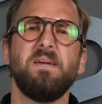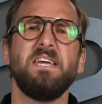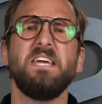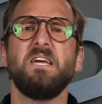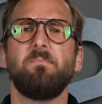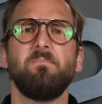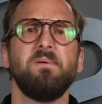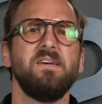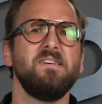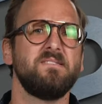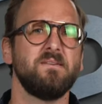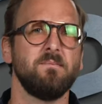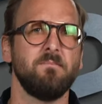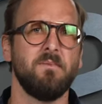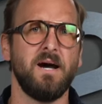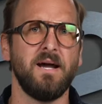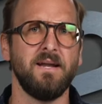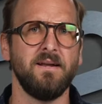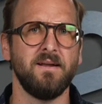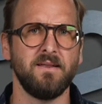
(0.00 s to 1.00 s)
peak peace of
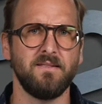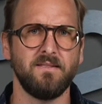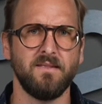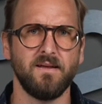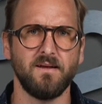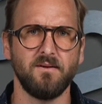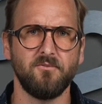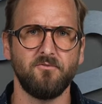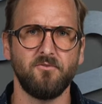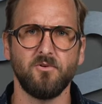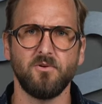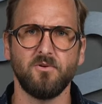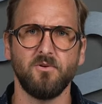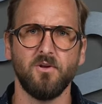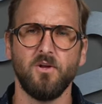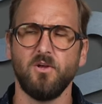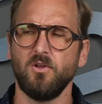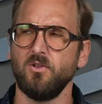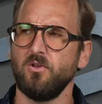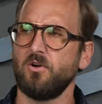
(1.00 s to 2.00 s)
mind, I think, if you're
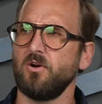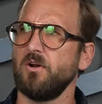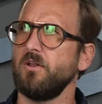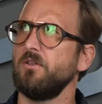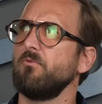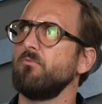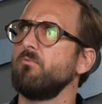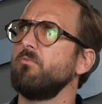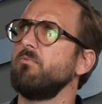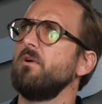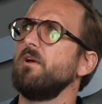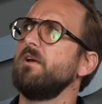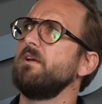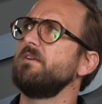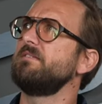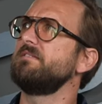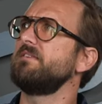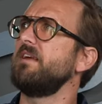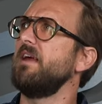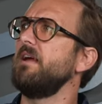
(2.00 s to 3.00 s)
looking on the
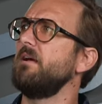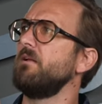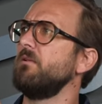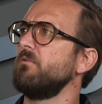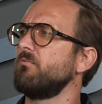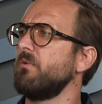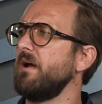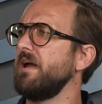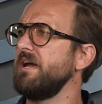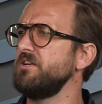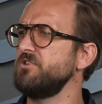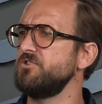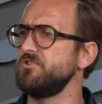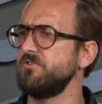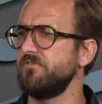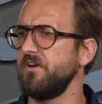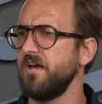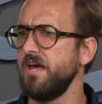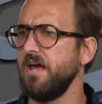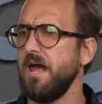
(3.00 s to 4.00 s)
scale range
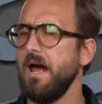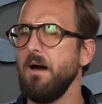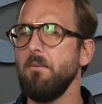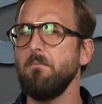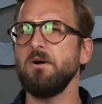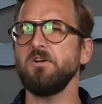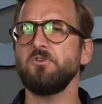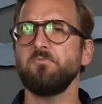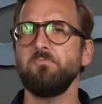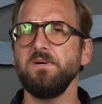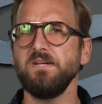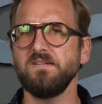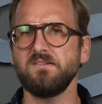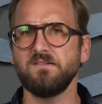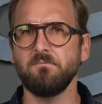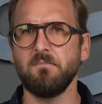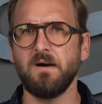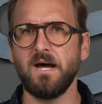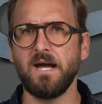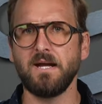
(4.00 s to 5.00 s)
of how much peace
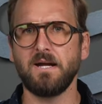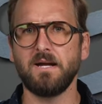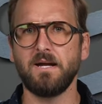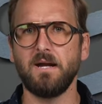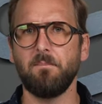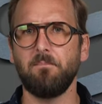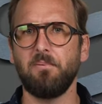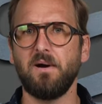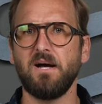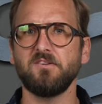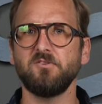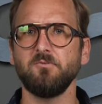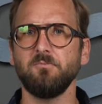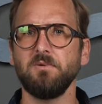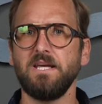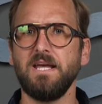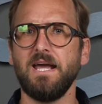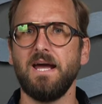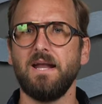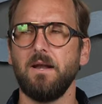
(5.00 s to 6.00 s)
of mind can I
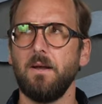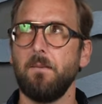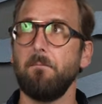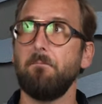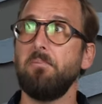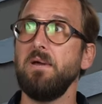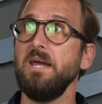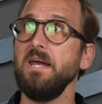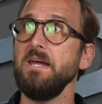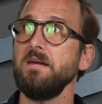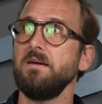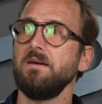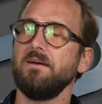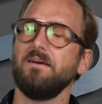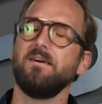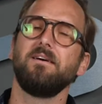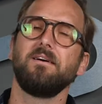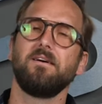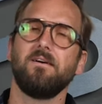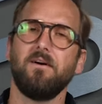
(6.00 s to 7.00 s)
possibly get. Peak,
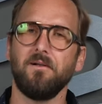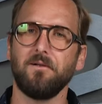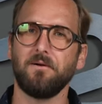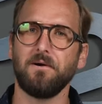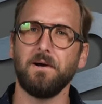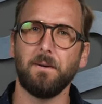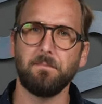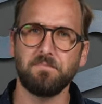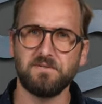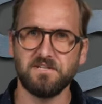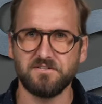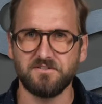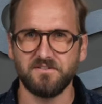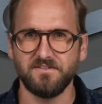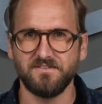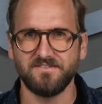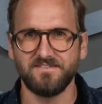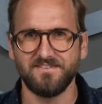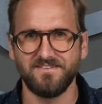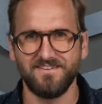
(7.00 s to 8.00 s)
call our
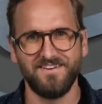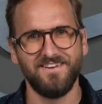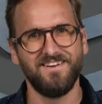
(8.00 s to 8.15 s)
opticians.